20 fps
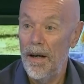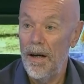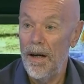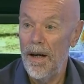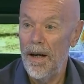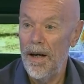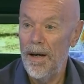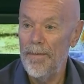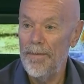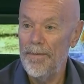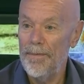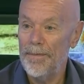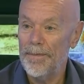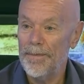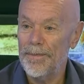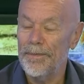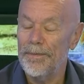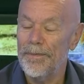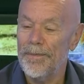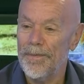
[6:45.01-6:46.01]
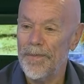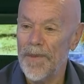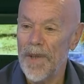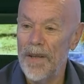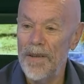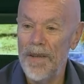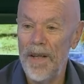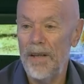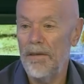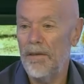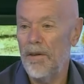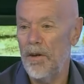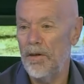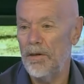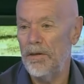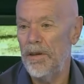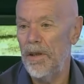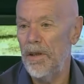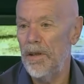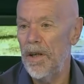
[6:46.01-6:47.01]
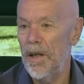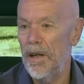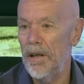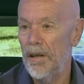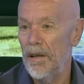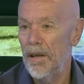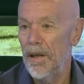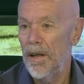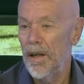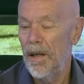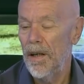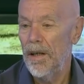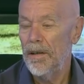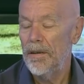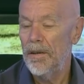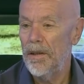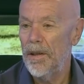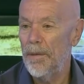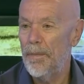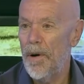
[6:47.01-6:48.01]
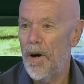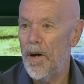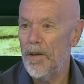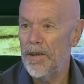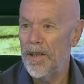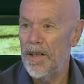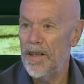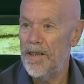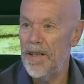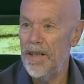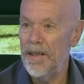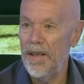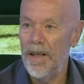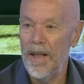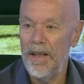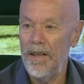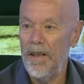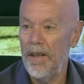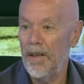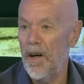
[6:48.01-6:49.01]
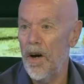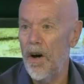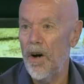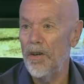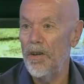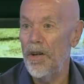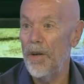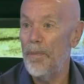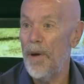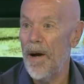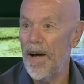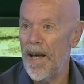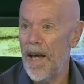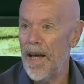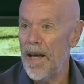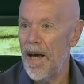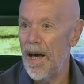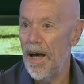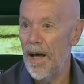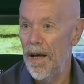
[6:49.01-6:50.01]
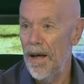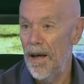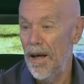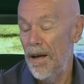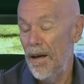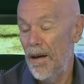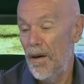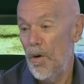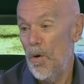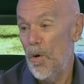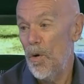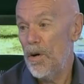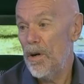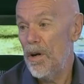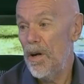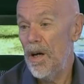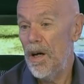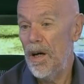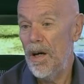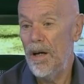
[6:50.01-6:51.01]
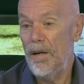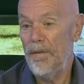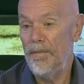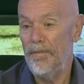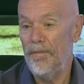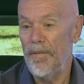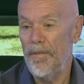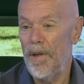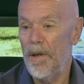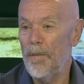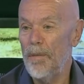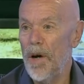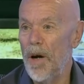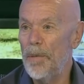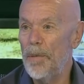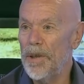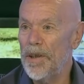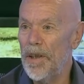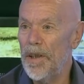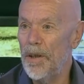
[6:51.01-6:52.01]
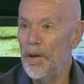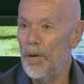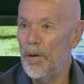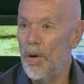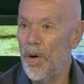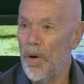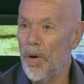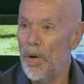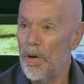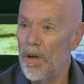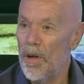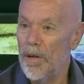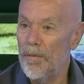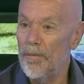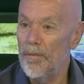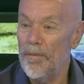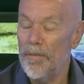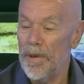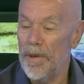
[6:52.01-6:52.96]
and then of course we do the parties in your garden, a paella or a barbecue, or